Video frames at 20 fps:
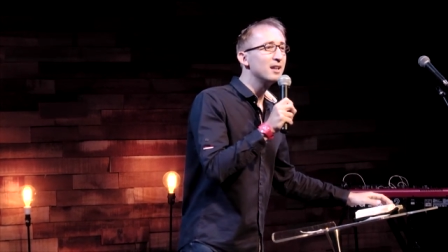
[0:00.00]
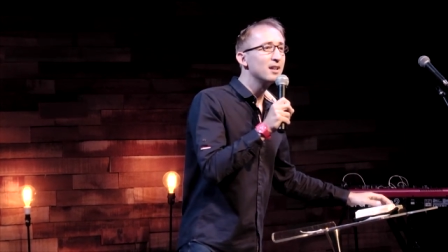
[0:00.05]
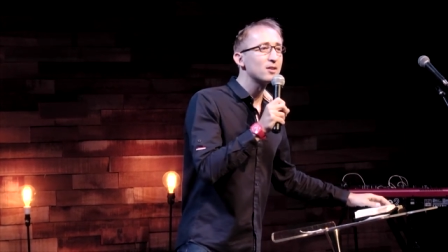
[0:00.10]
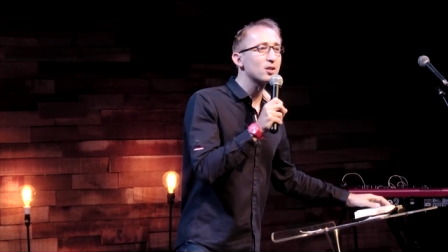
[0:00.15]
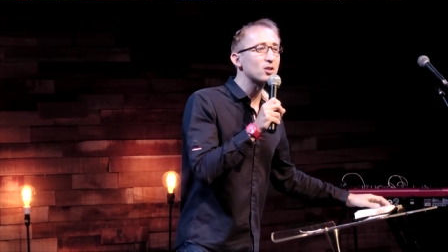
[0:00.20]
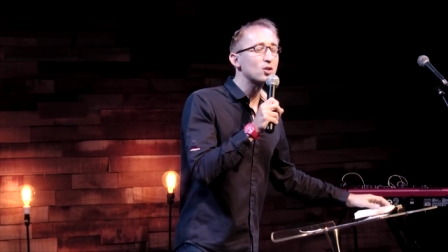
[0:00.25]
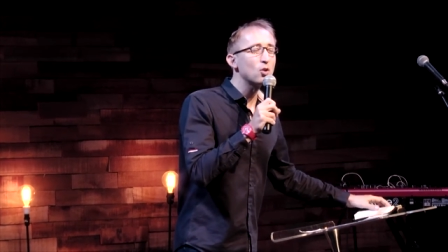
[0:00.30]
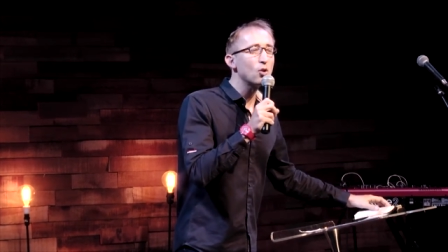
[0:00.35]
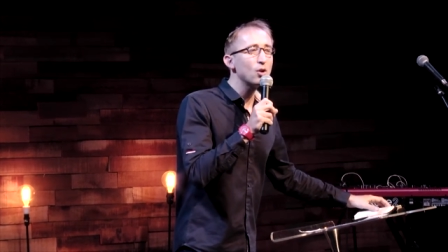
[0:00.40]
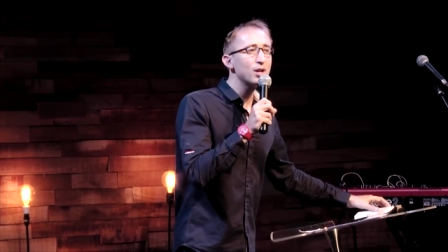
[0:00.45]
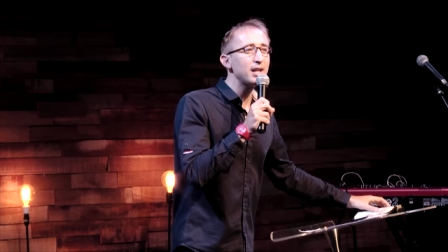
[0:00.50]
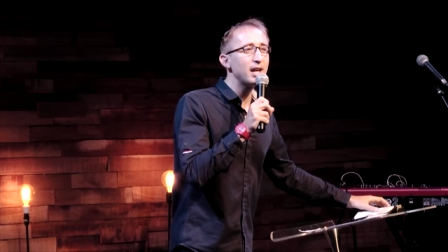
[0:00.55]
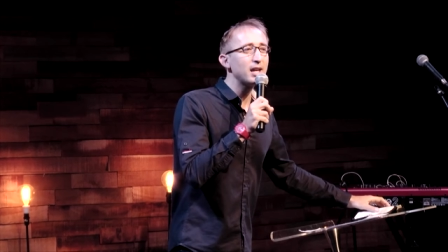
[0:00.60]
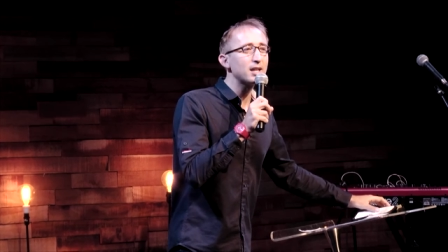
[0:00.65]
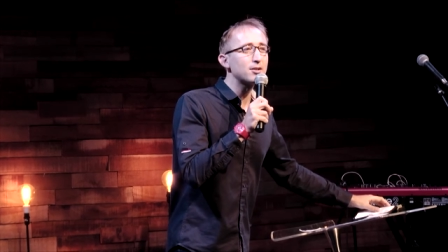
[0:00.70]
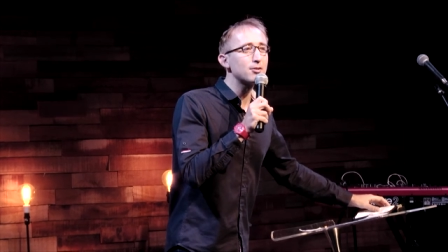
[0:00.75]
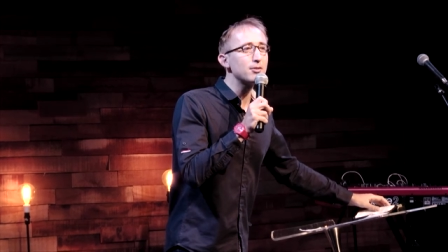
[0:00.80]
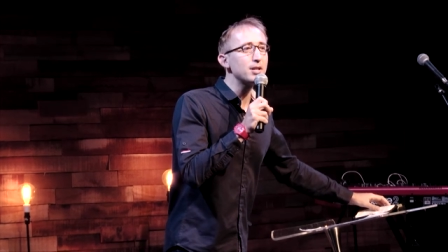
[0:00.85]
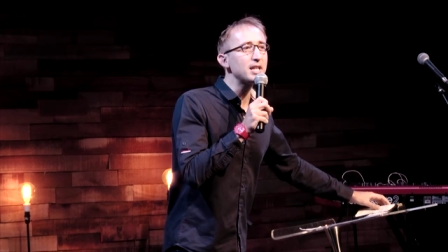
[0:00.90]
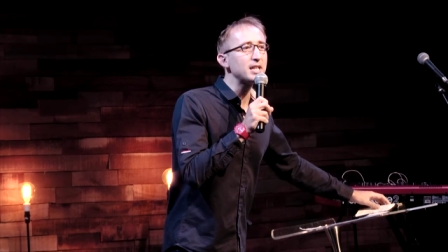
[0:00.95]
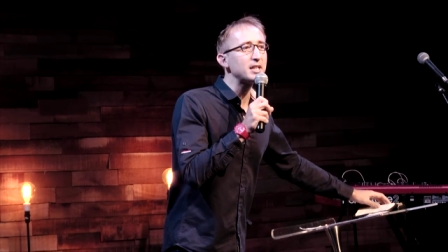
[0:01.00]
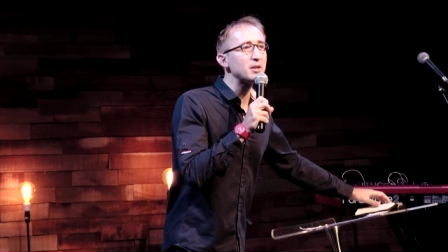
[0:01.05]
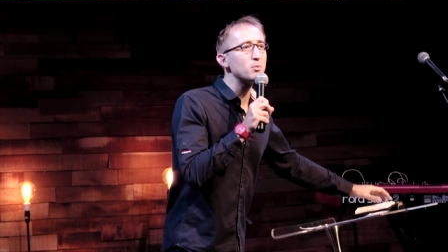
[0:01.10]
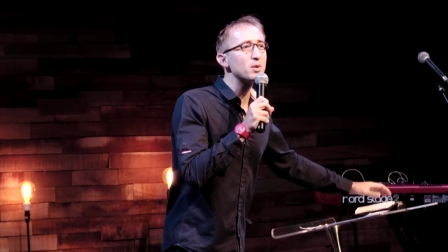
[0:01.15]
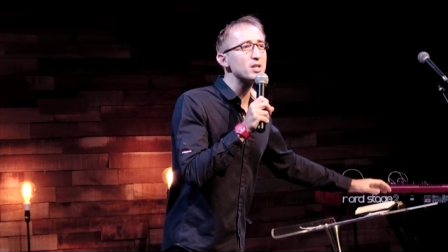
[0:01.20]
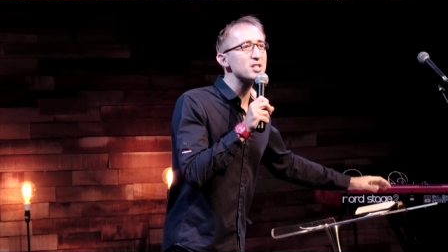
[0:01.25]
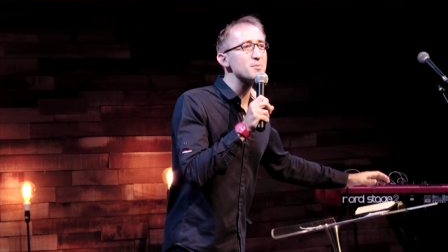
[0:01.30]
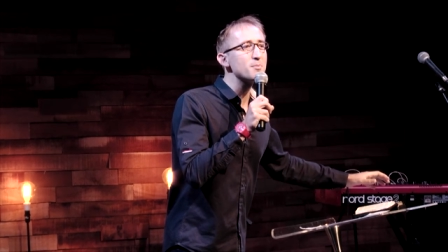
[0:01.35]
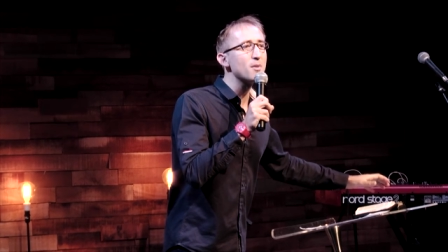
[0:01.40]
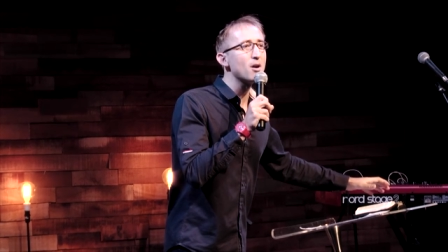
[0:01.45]
the Koine Greek in
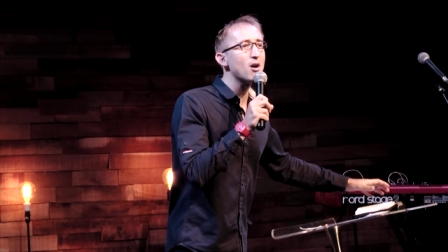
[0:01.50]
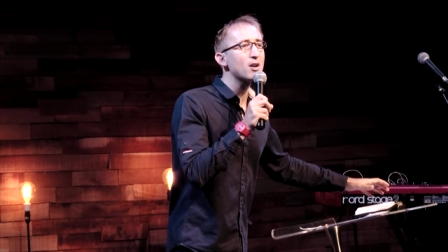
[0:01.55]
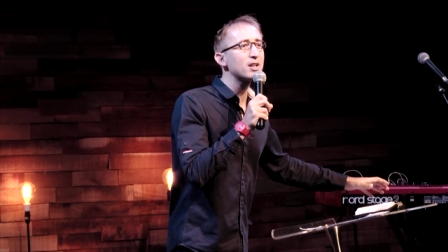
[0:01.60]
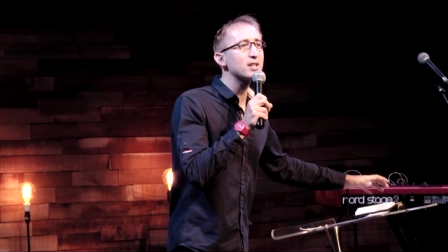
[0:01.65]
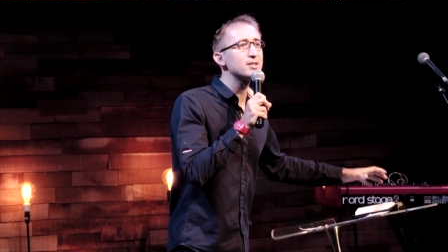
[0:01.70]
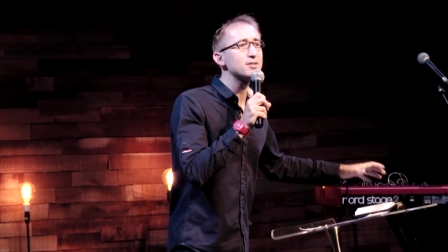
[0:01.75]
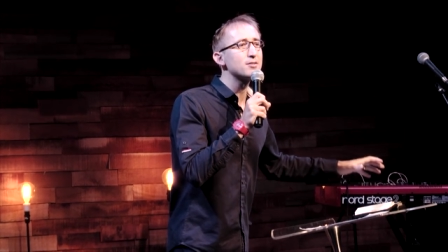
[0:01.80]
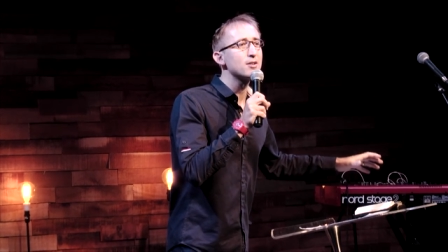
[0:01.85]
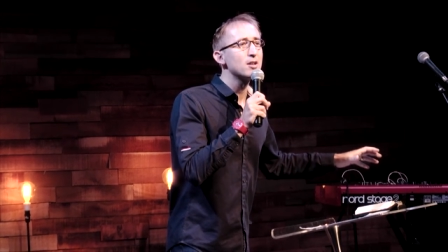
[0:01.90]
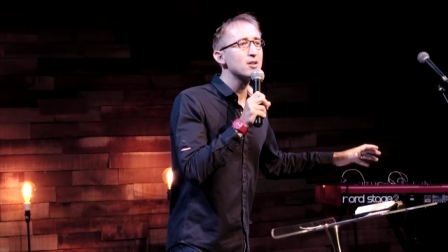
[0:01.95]
which Mark is